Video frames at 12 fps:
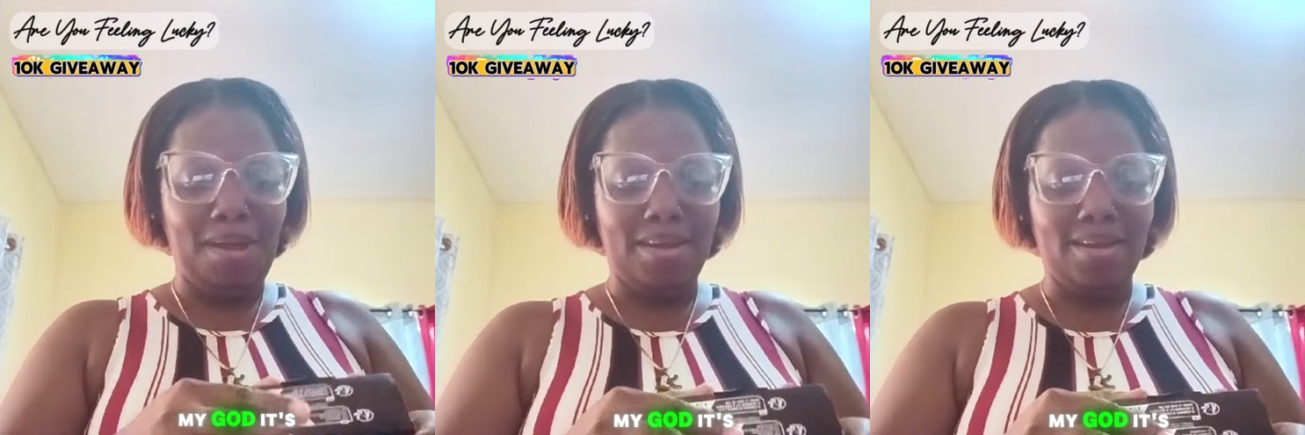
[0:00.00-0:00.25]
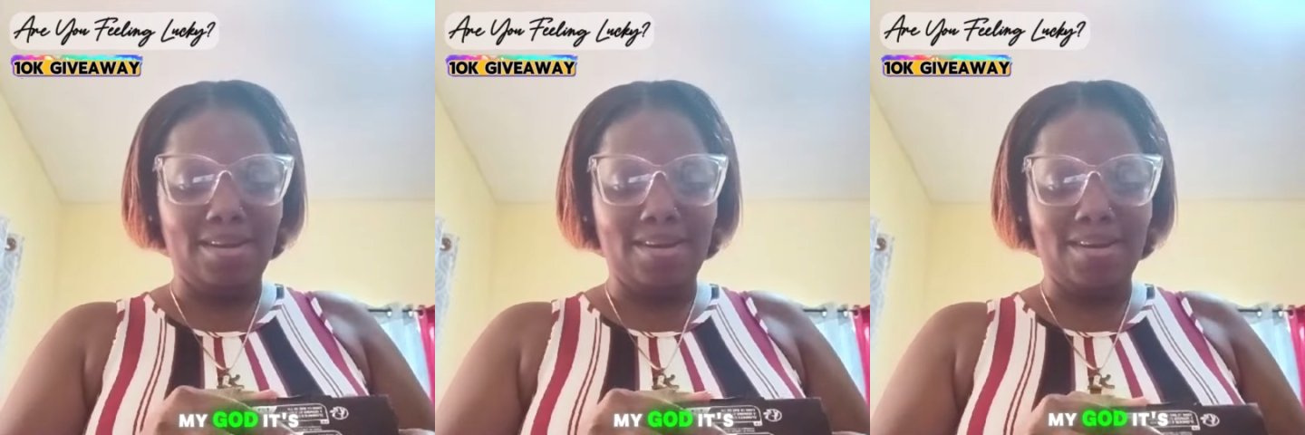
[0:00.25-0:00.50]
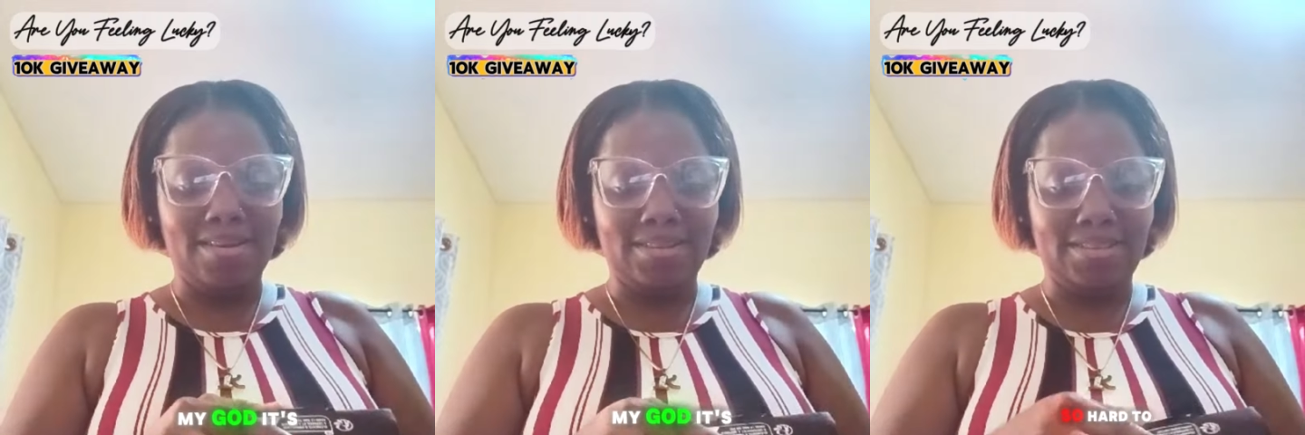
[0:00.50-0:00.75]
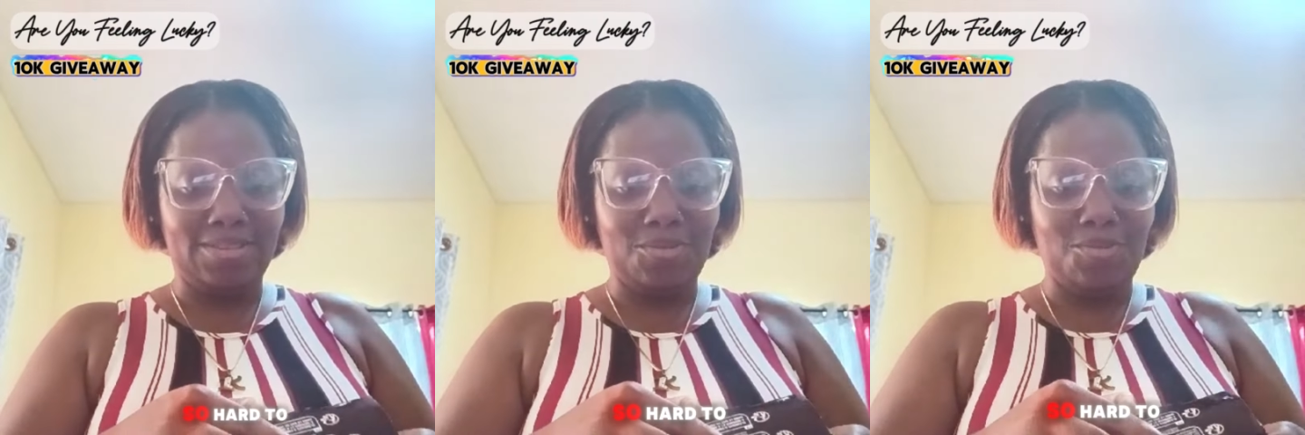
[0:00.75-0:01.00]
god, it's
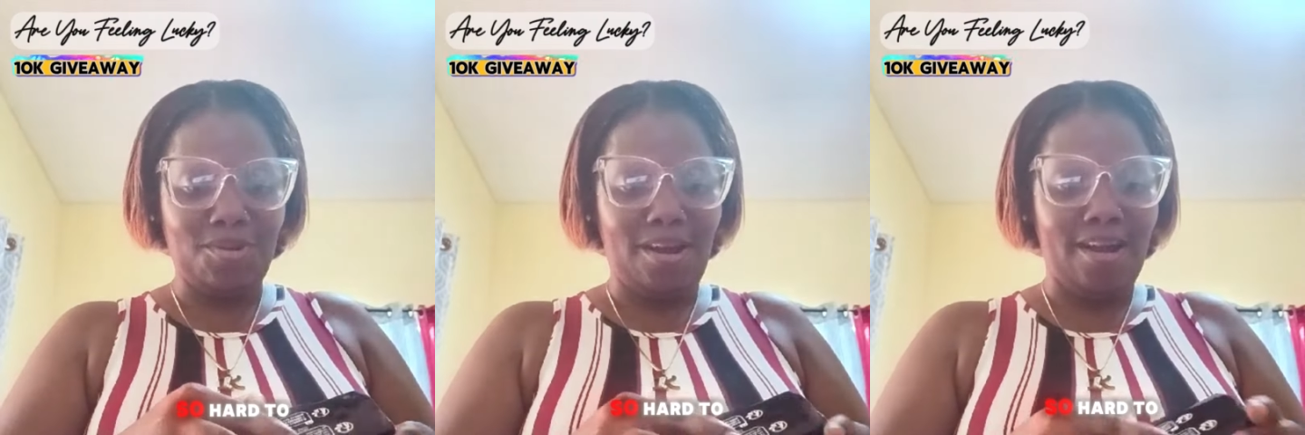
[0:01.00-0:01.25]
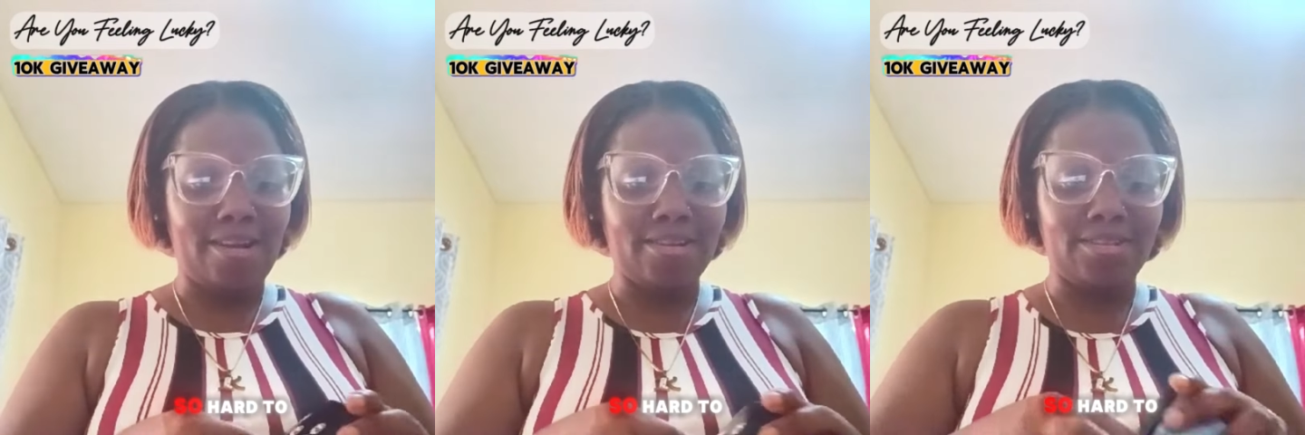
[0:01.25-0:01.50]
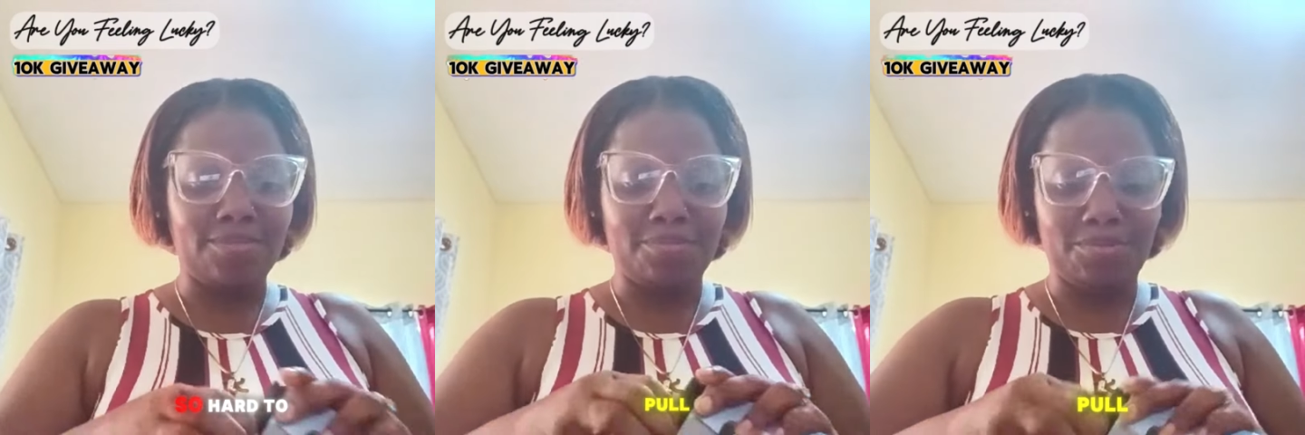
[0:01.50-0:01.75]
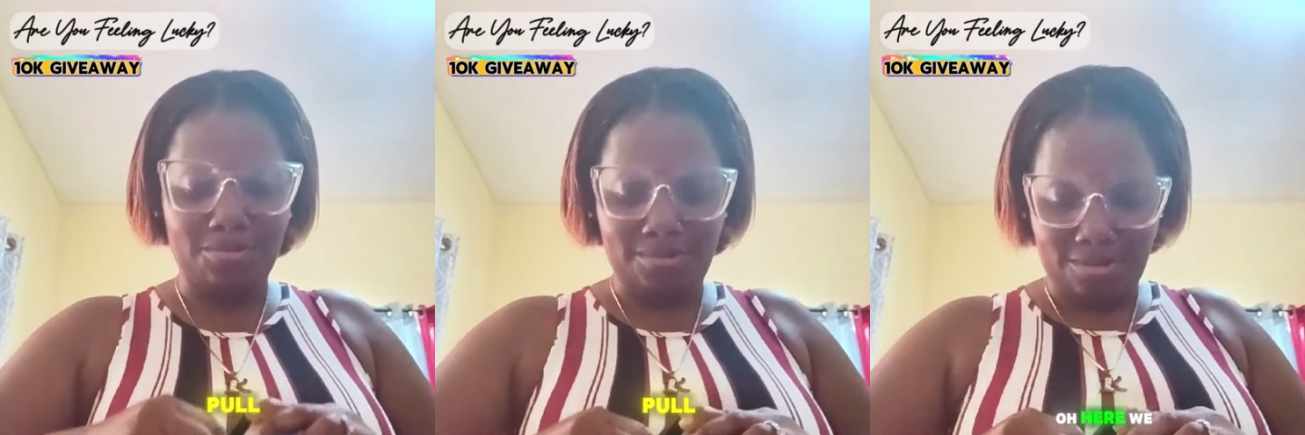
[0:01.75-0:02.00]
so hard to
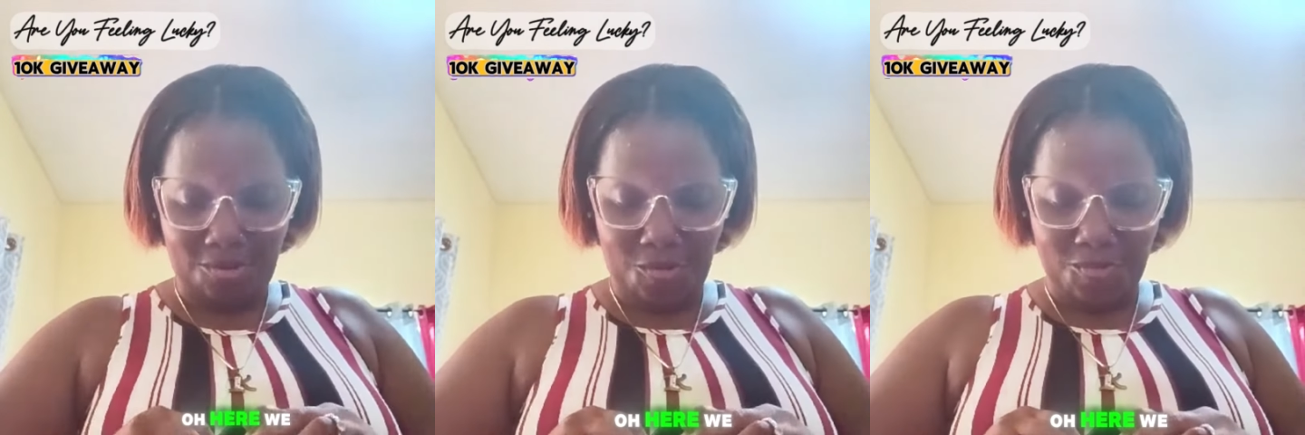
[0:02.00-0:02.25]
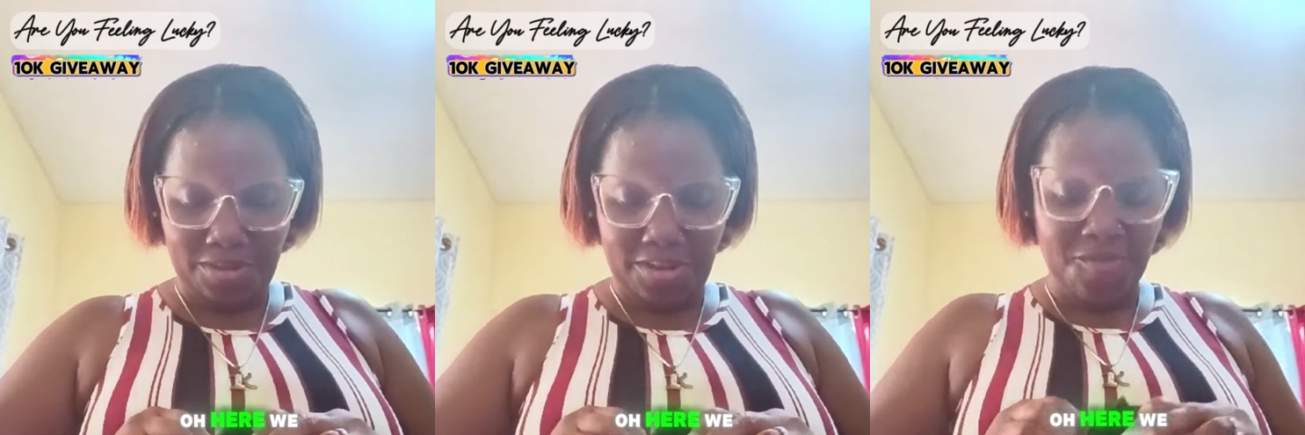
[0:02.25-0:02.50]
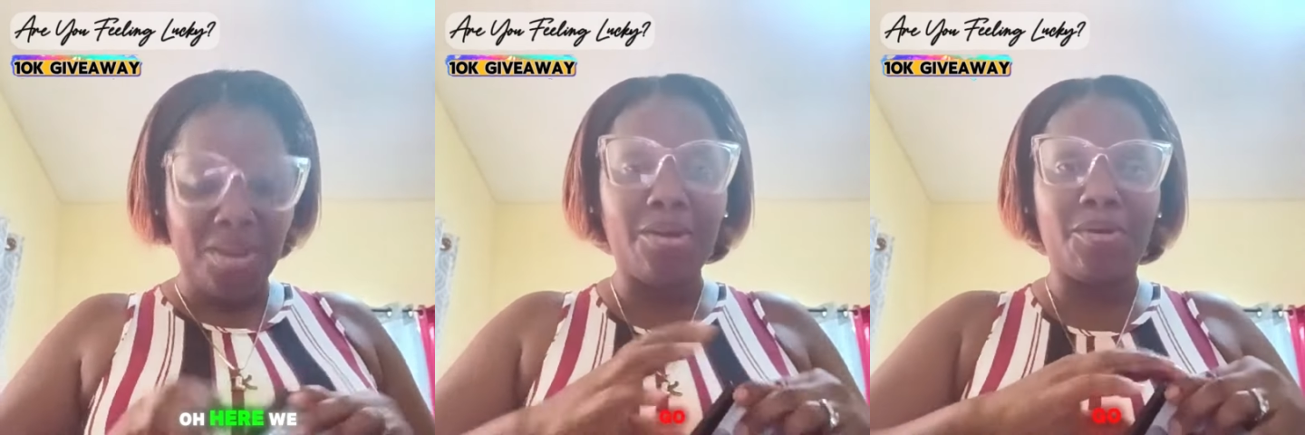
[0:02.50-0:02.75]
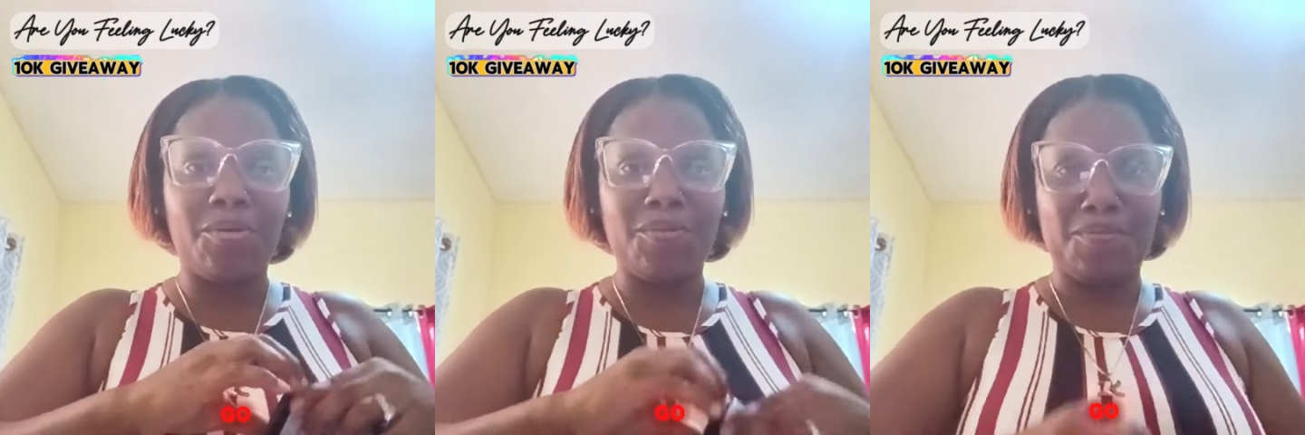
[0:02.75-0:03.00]
pull. Oh, here we go.